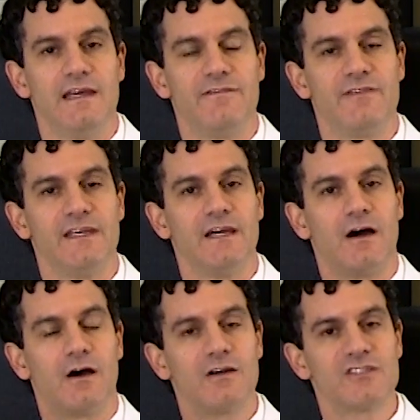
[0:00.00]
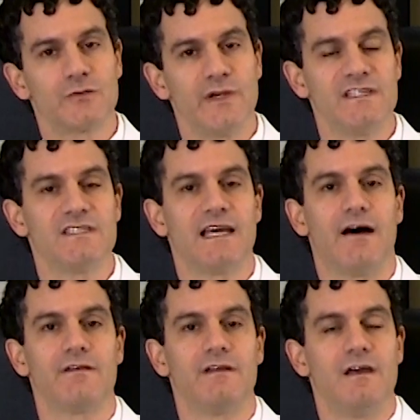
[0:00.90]
If the heart squeezes
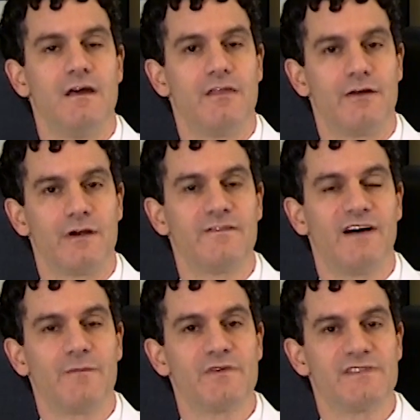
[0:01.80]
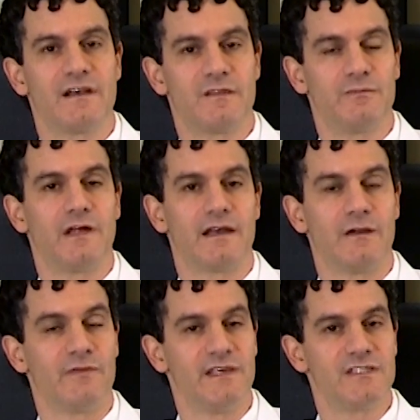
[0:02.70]
out 35% of the blood in
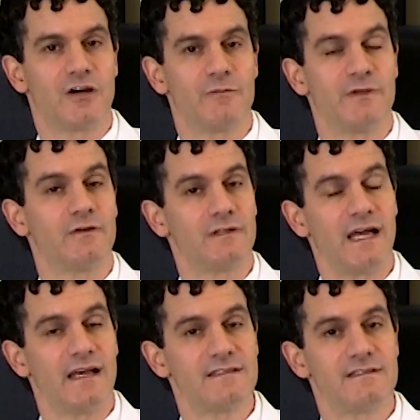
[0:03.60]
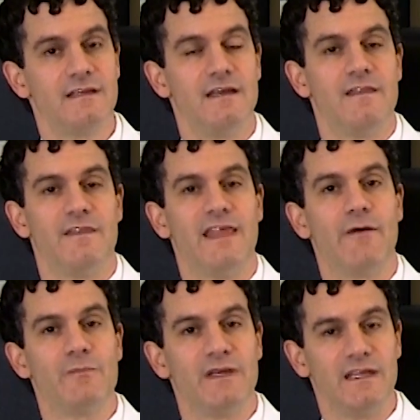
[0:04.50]
it with each heartbeat or less, then that
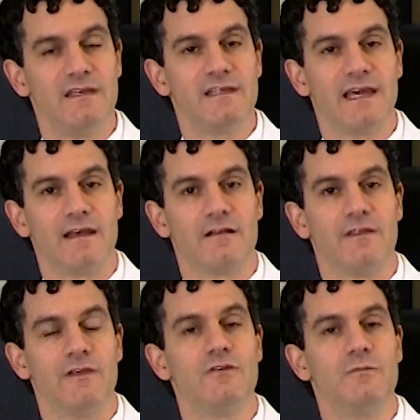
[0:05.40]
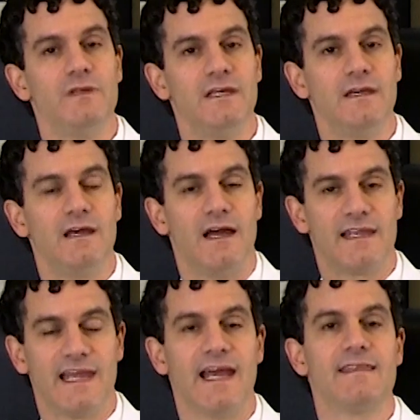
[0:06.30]
would be an indicator that you could be a
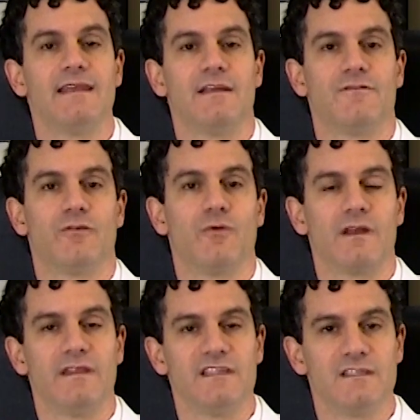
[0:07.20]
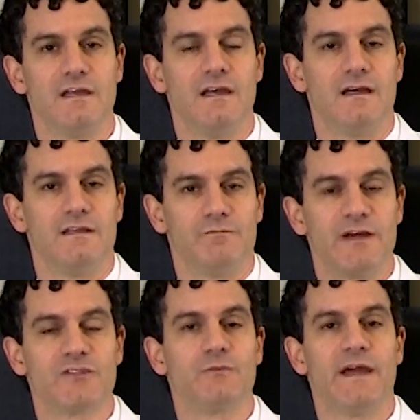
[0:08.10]
candidate for one of these
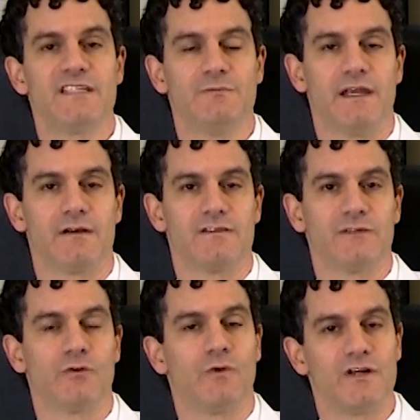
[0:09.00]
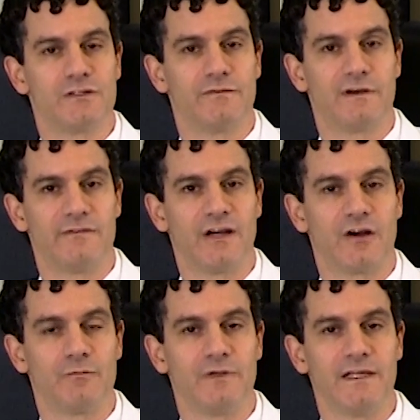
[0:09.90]
special pacemakers that would watch over every
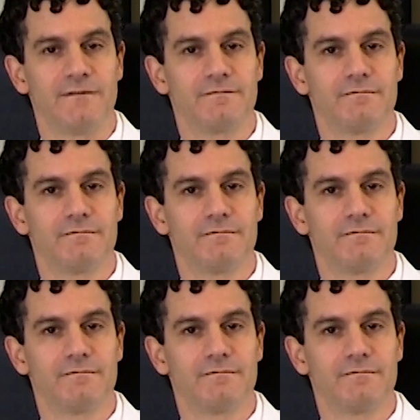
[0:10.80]
heartbeat.